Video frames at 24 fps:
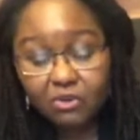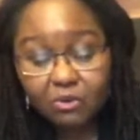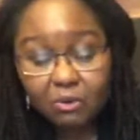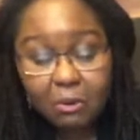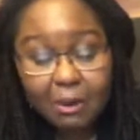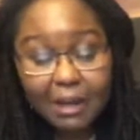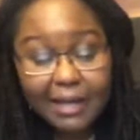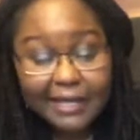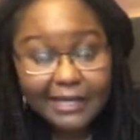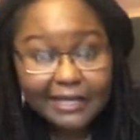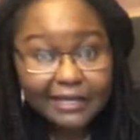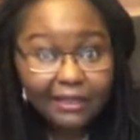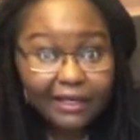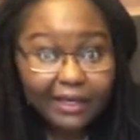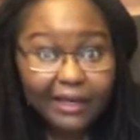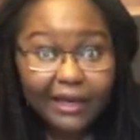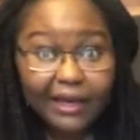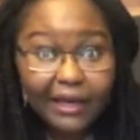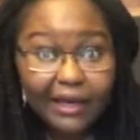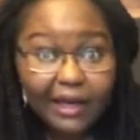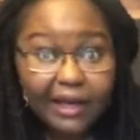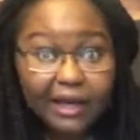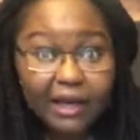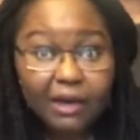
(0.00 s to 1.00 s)
quite
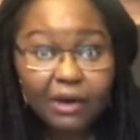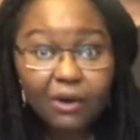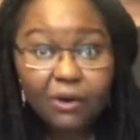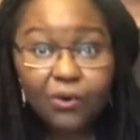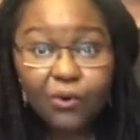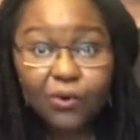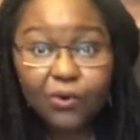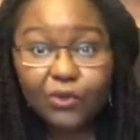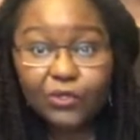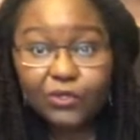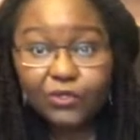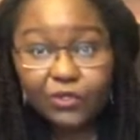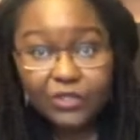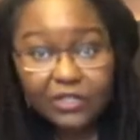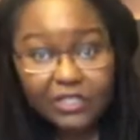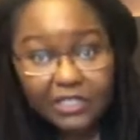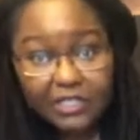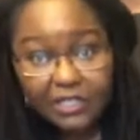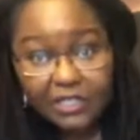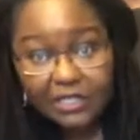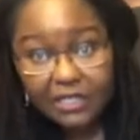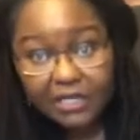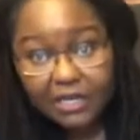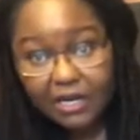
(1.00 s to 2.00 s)
there, or you
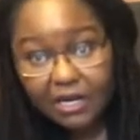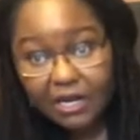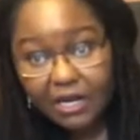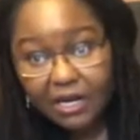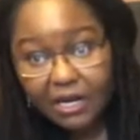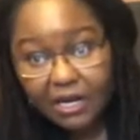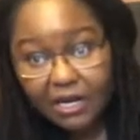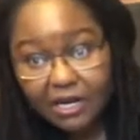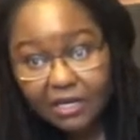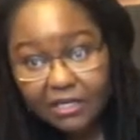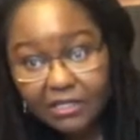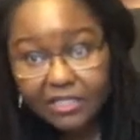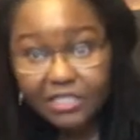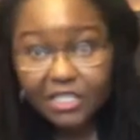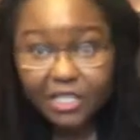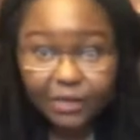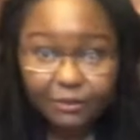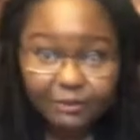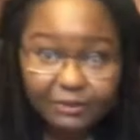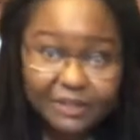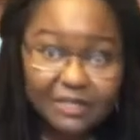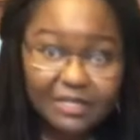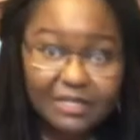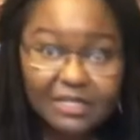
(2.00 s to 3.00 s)
need
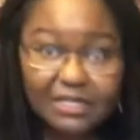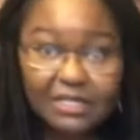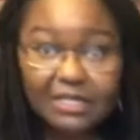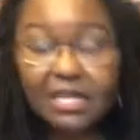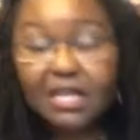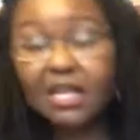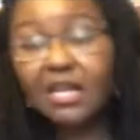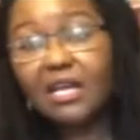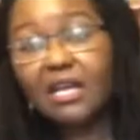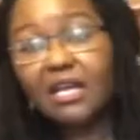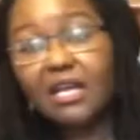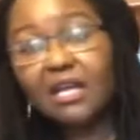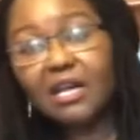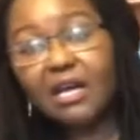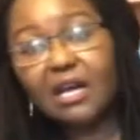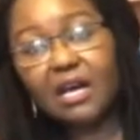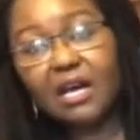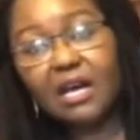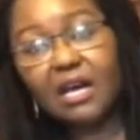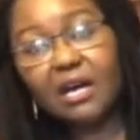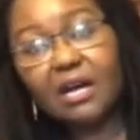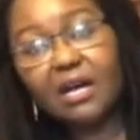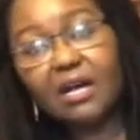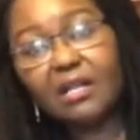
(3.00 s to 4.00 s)
tips,
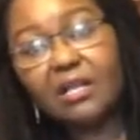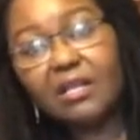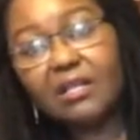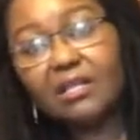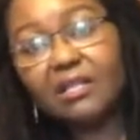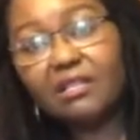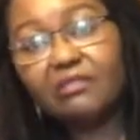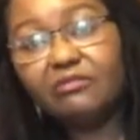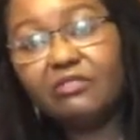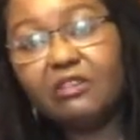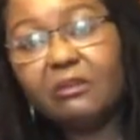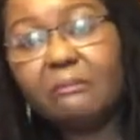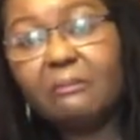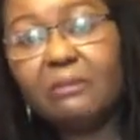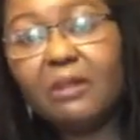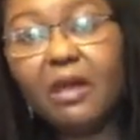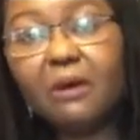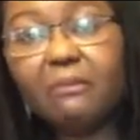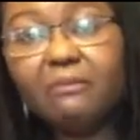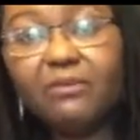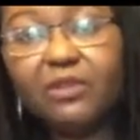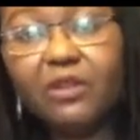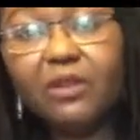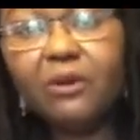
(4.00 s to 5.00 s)
leave them
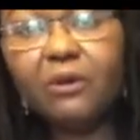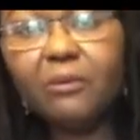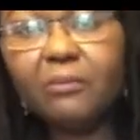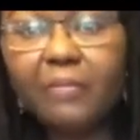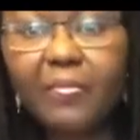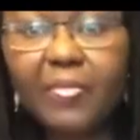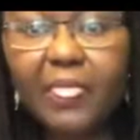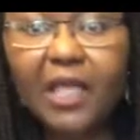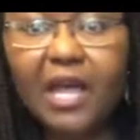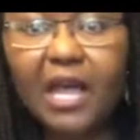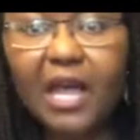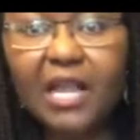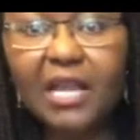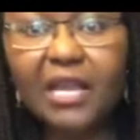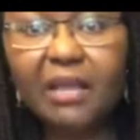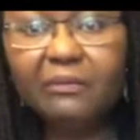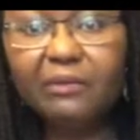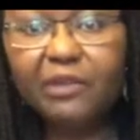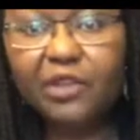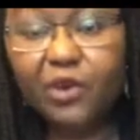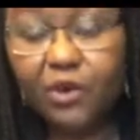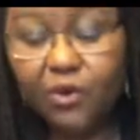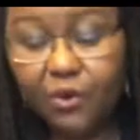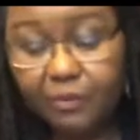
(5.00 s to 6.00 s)
down below and let
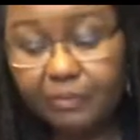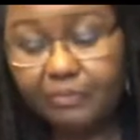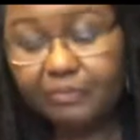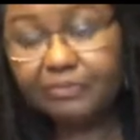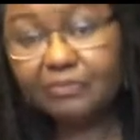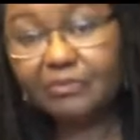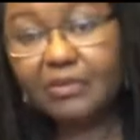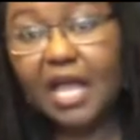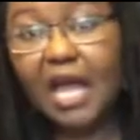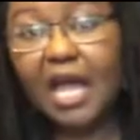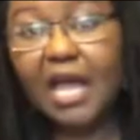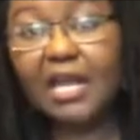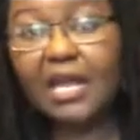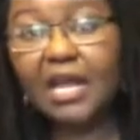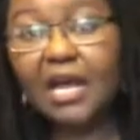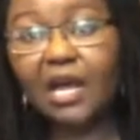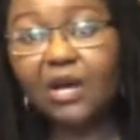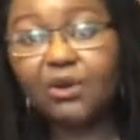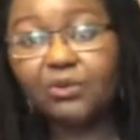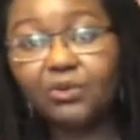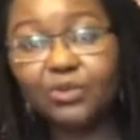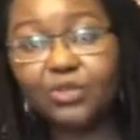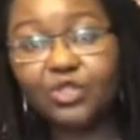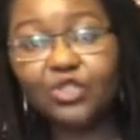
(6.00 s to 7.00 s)
me know, and I
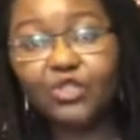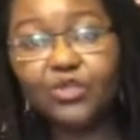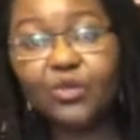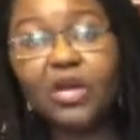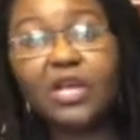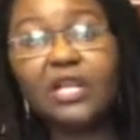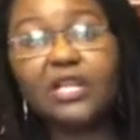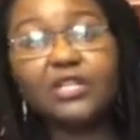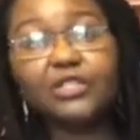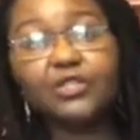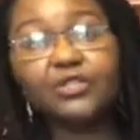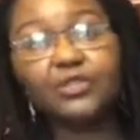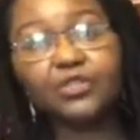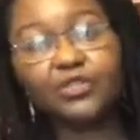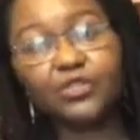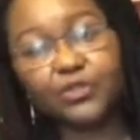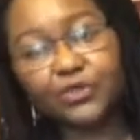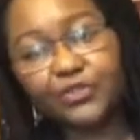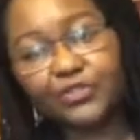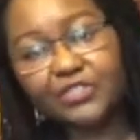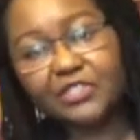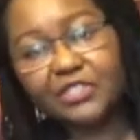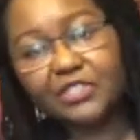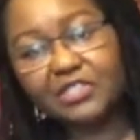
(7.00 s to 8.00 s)
will surely do
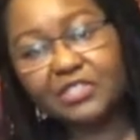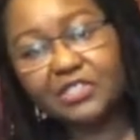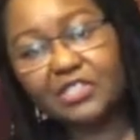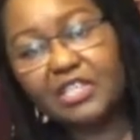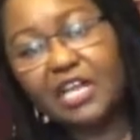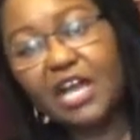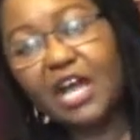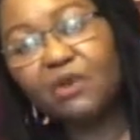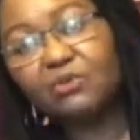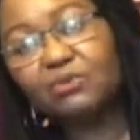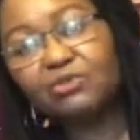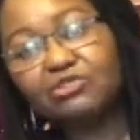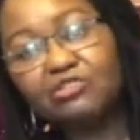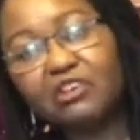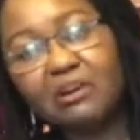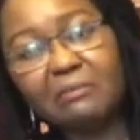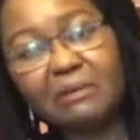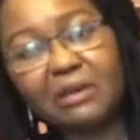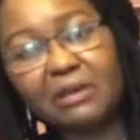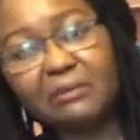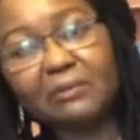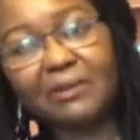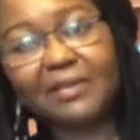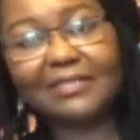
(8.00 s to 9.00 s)
justice. I will try
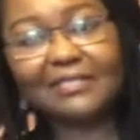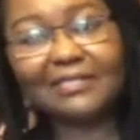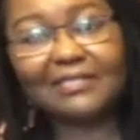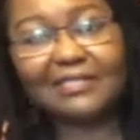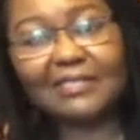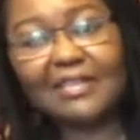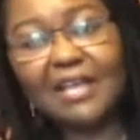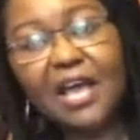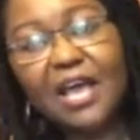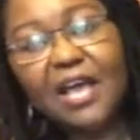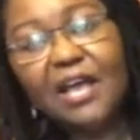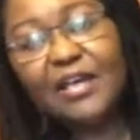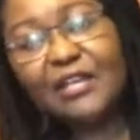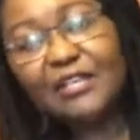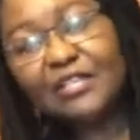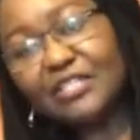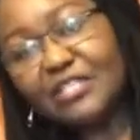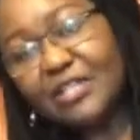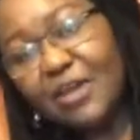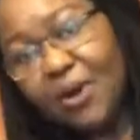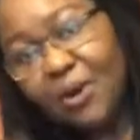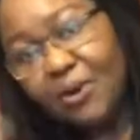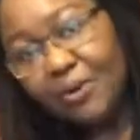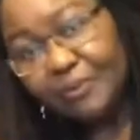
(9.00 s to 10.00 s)
my best.
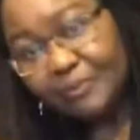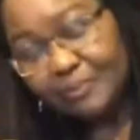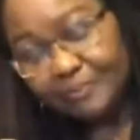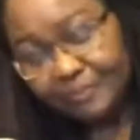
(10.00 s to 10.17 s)
So